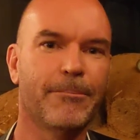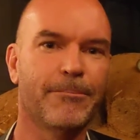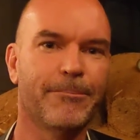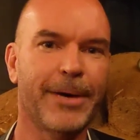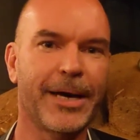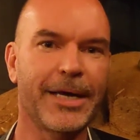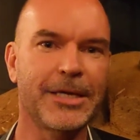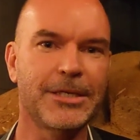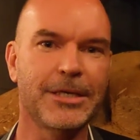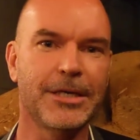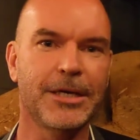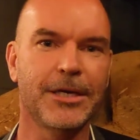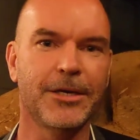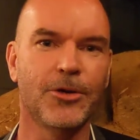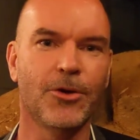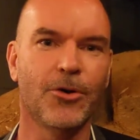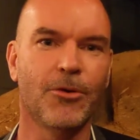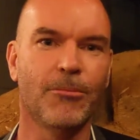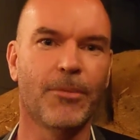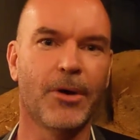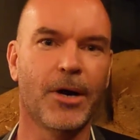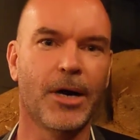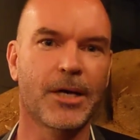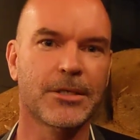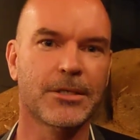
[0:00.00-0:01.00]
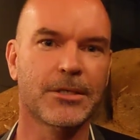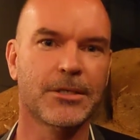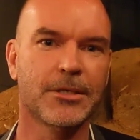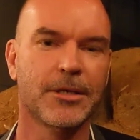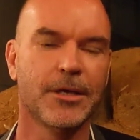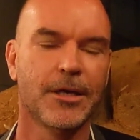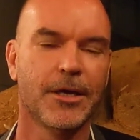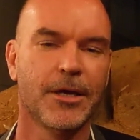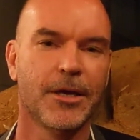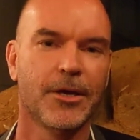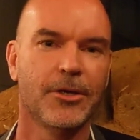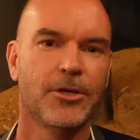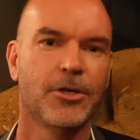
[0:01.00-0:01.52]
baiting your mice,
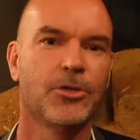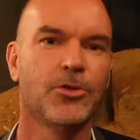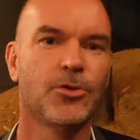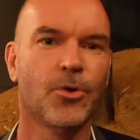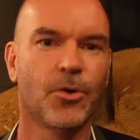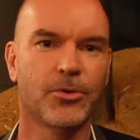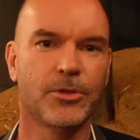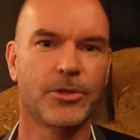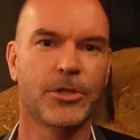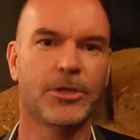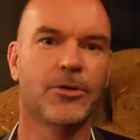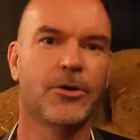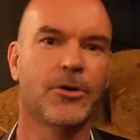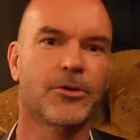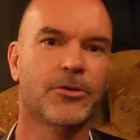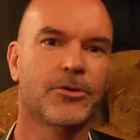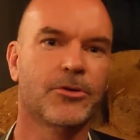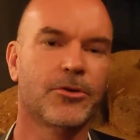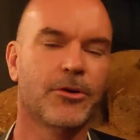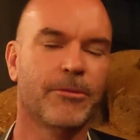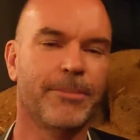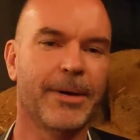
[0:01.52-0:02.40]
you talk to your doctor